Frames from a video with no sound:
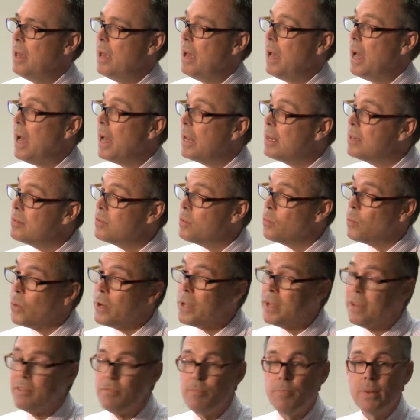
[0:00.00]
And
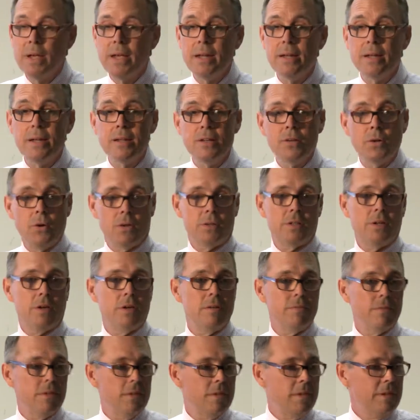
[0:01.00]
we have been knocked
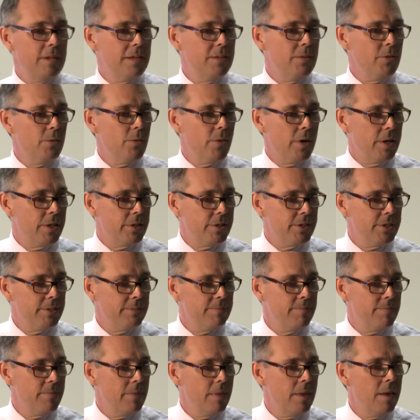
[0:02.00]
over in the rush.
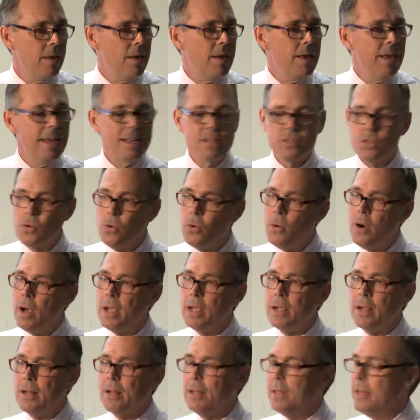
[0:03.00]
It's
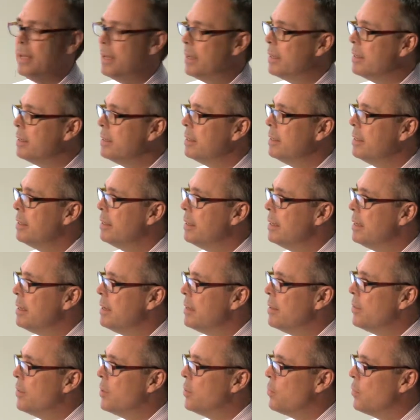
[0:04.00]
quite clear
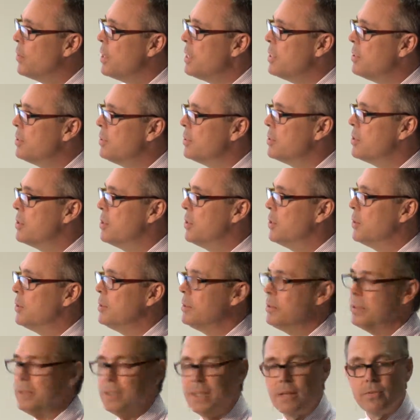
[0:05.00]
that regional
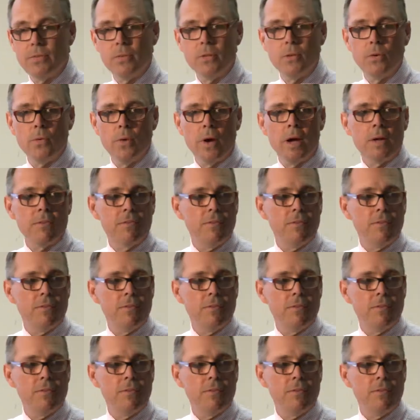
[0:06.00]
students, given the right